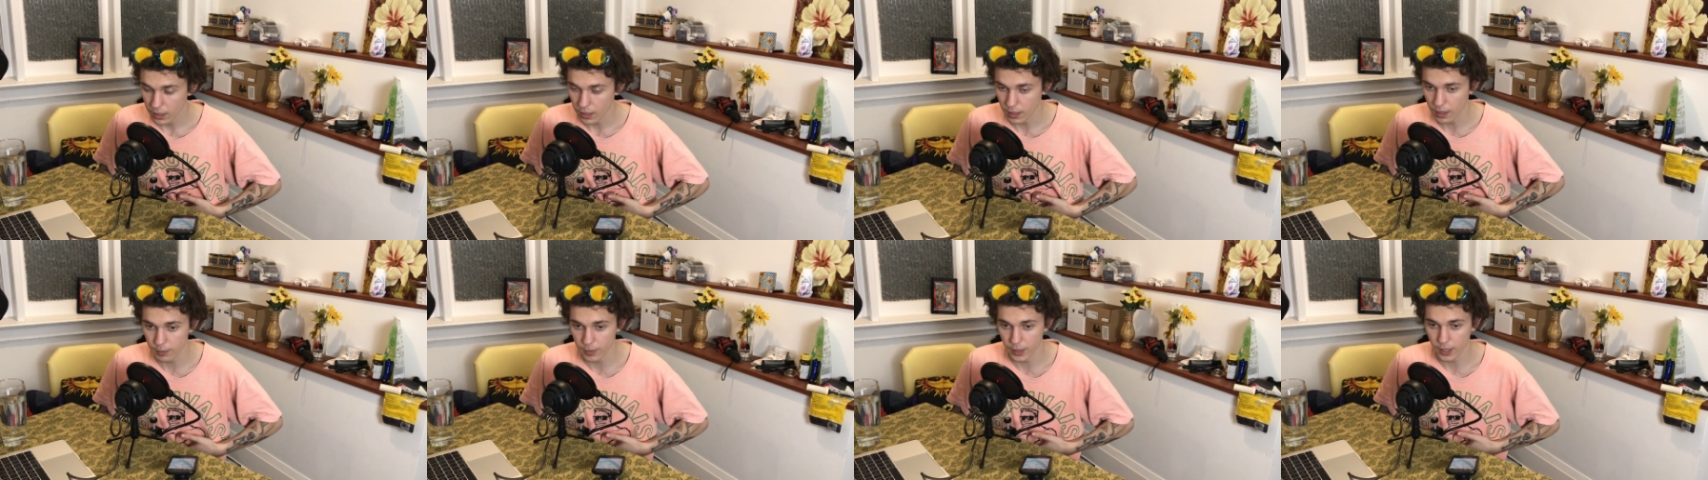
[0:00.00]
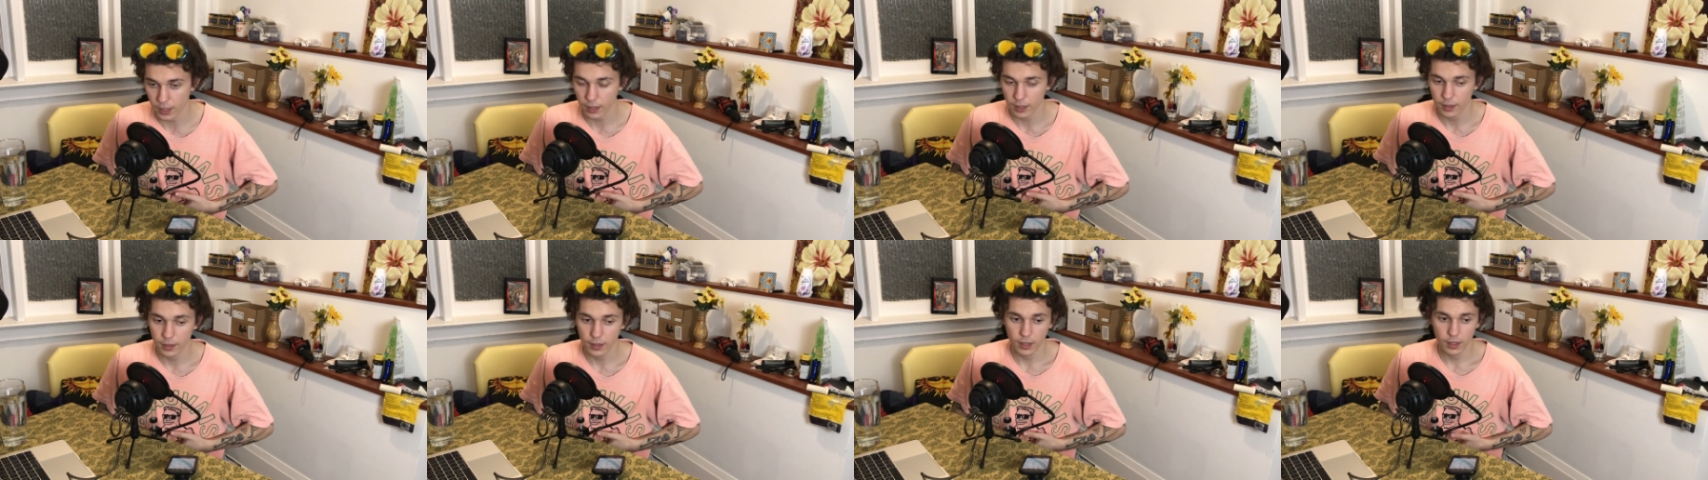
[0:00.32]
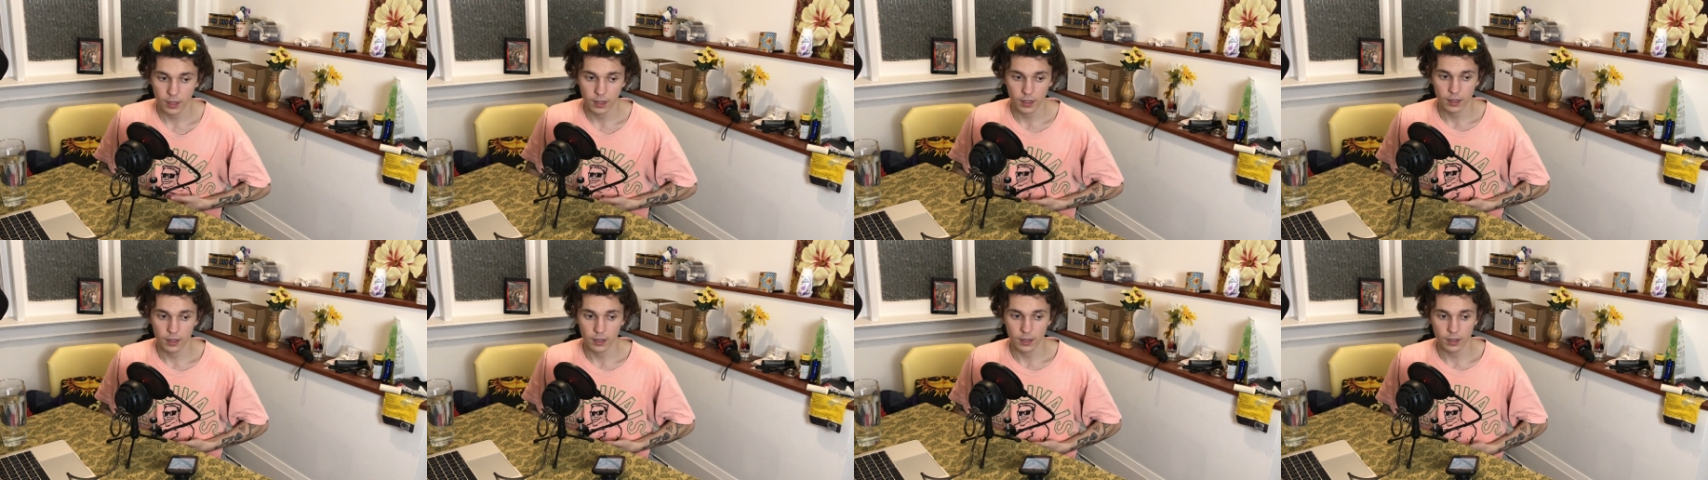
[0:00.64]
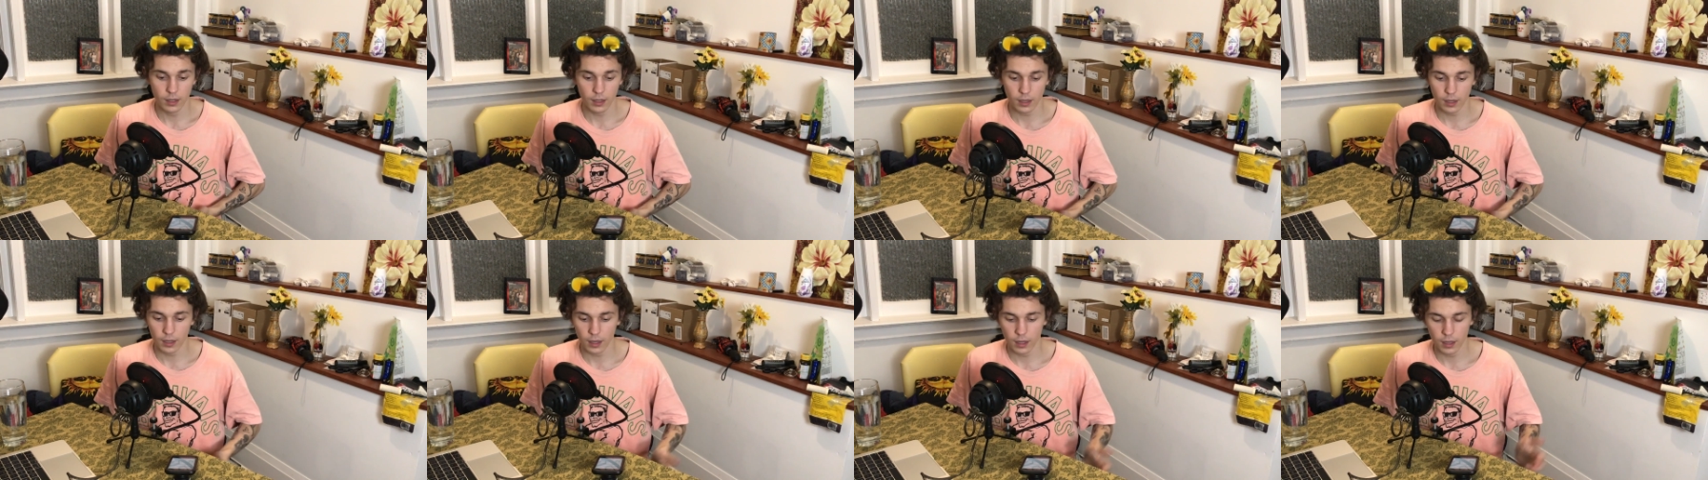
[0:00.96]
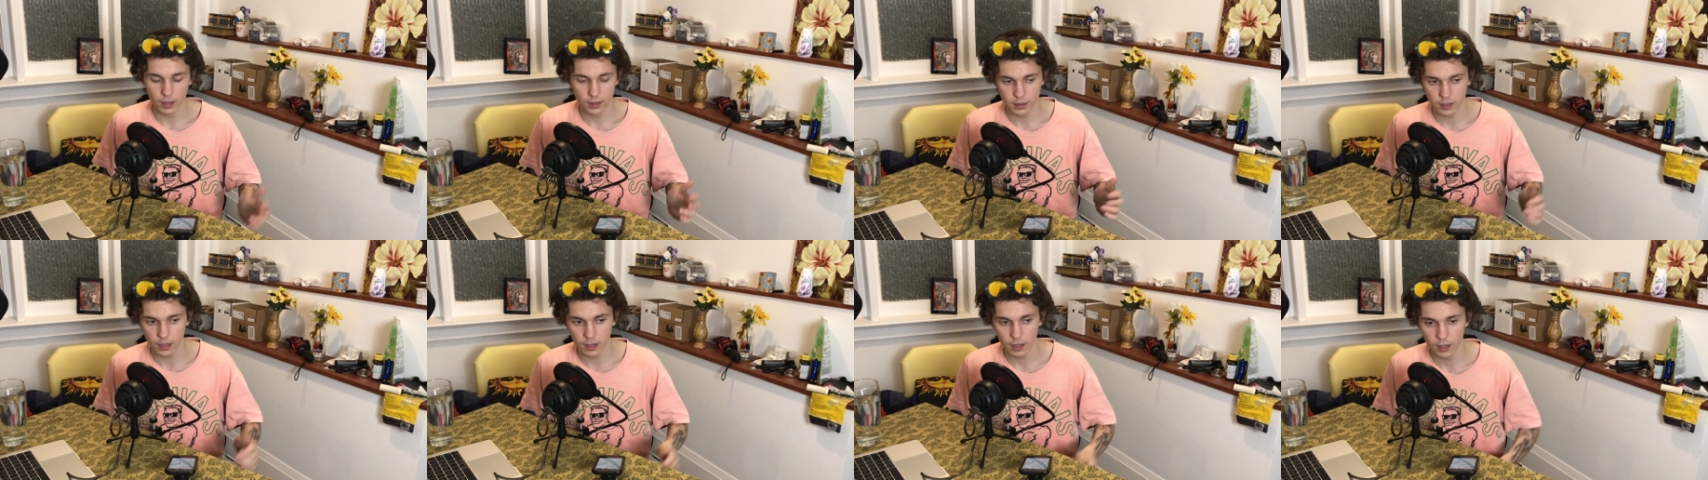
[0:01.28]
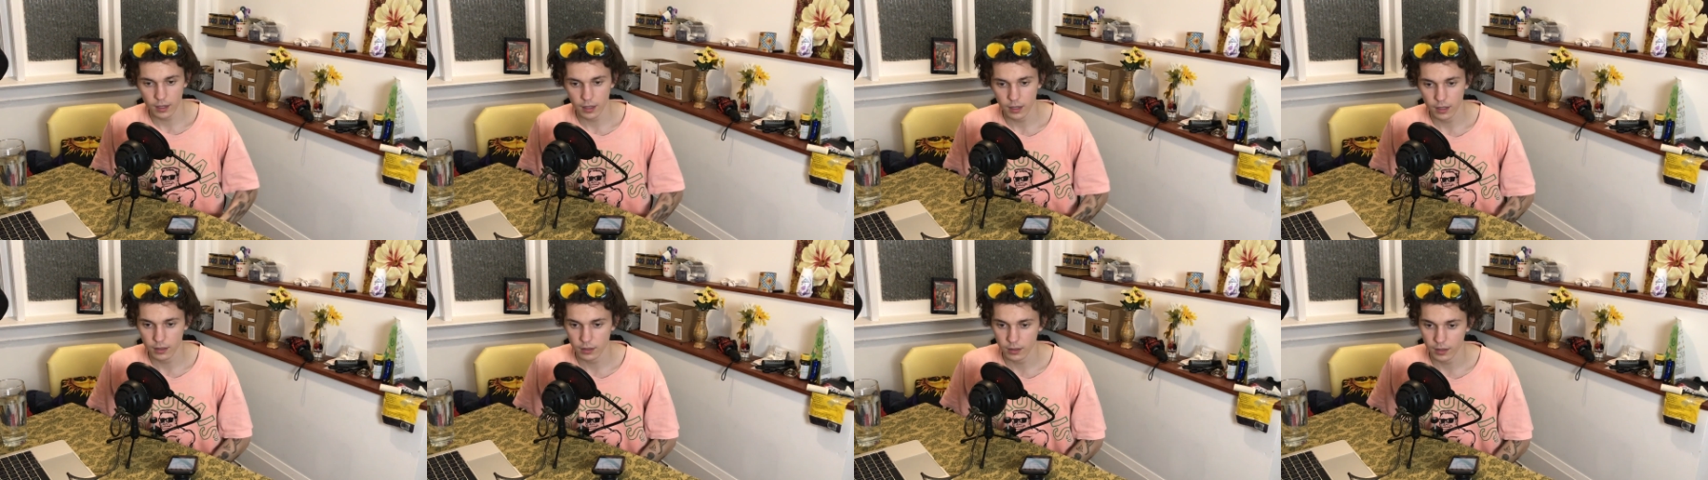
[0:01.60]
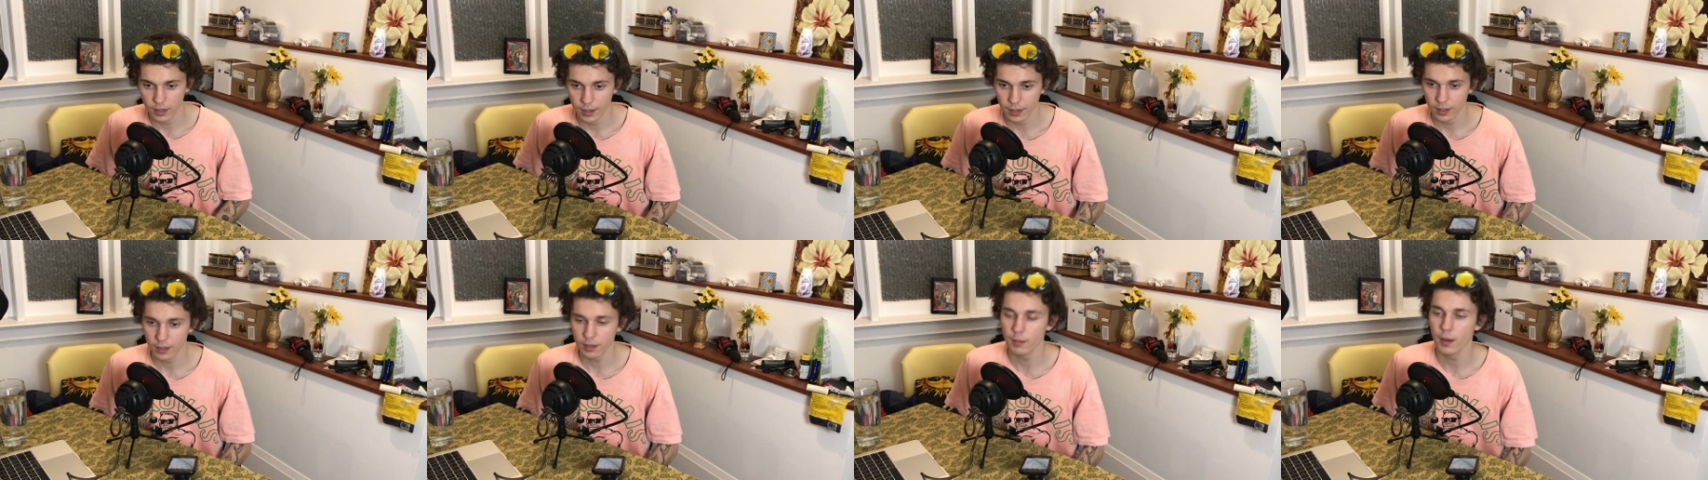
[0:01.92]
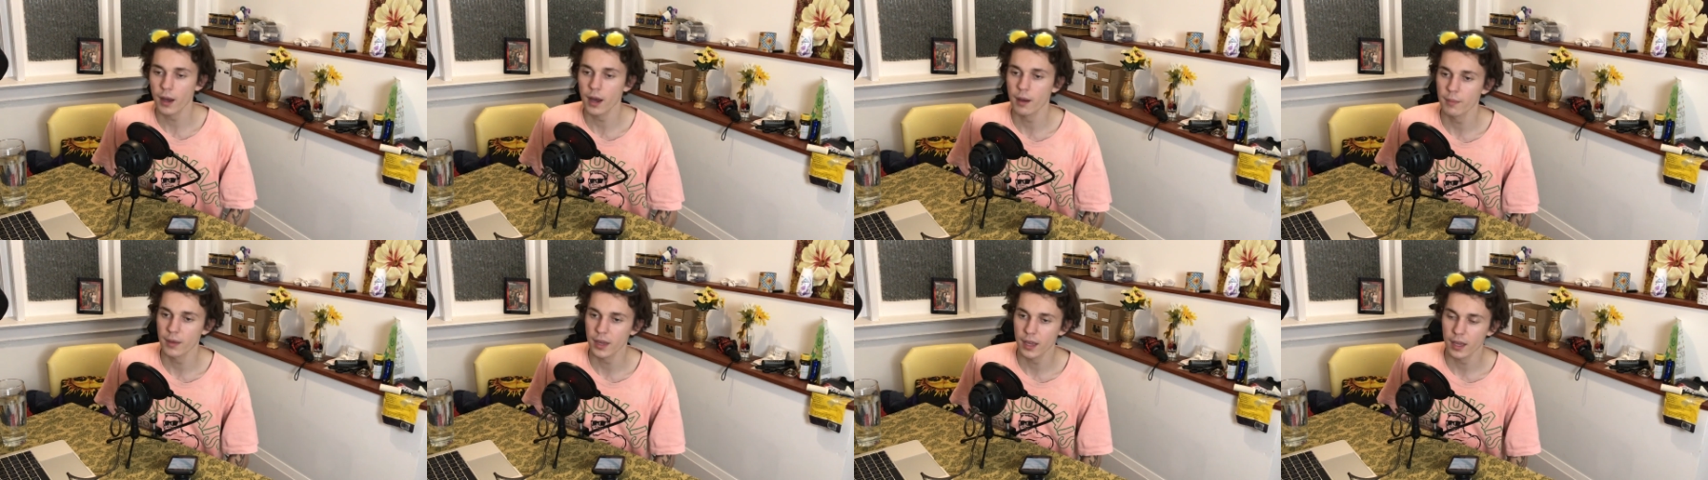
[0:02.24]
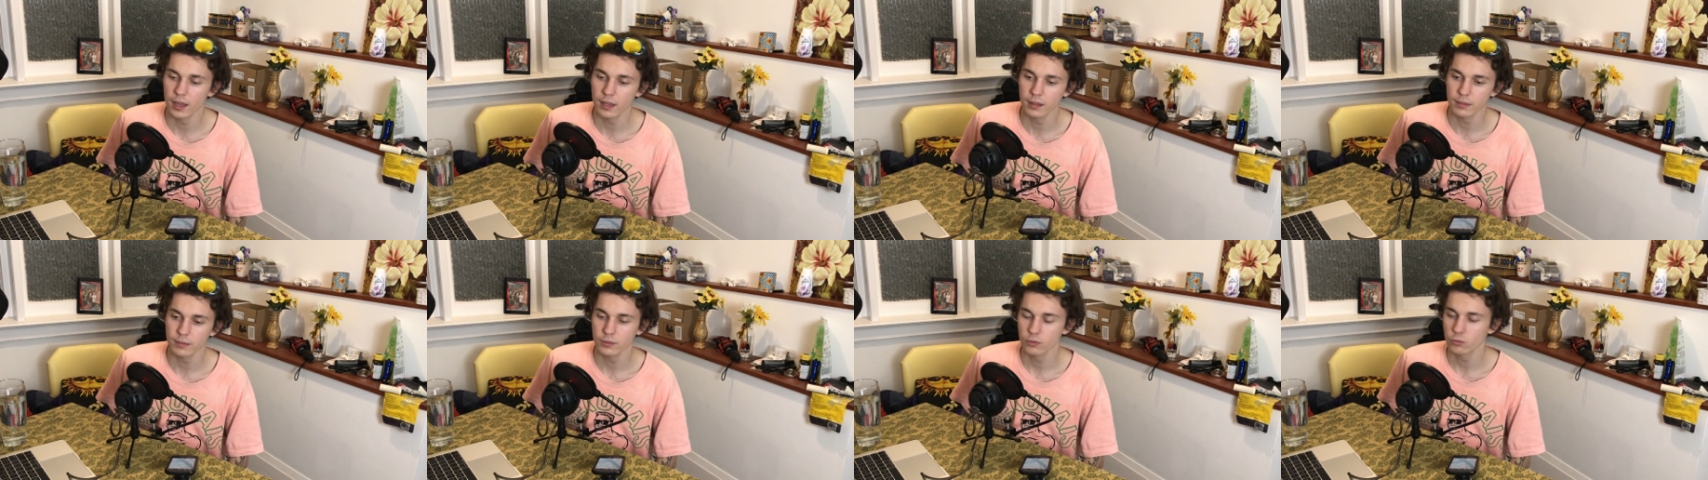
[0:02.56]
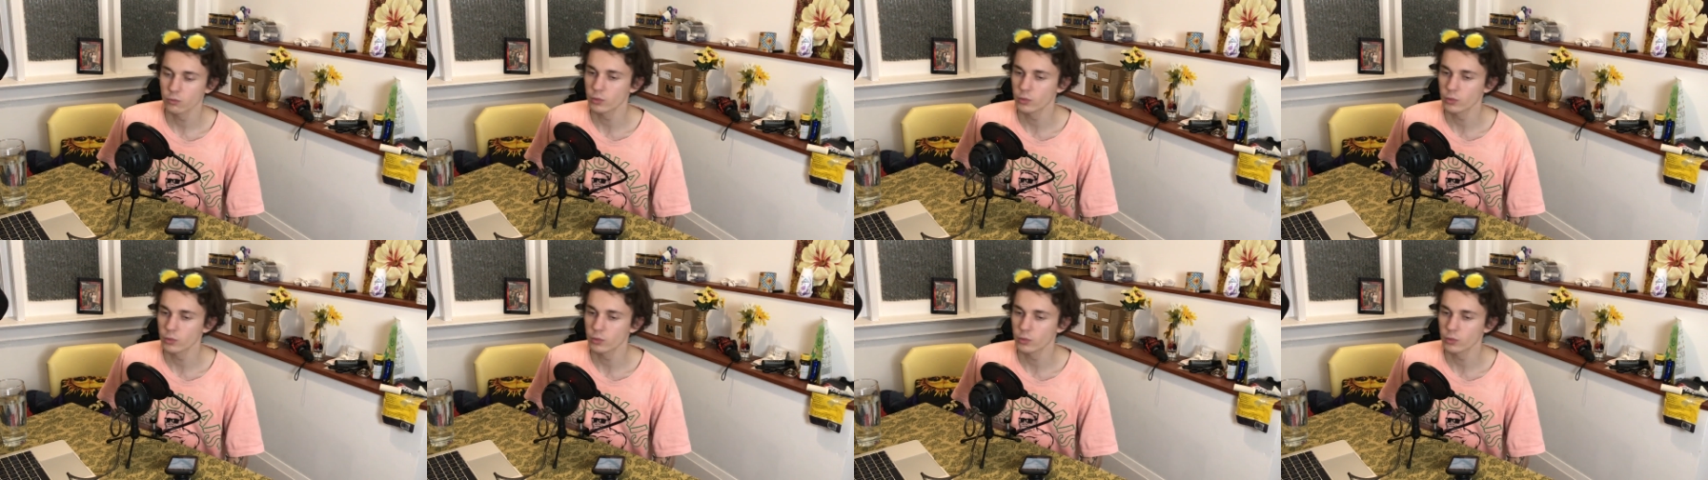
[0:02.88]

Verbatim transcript: And I'm like, nah, sorry, and they're like, come on, man,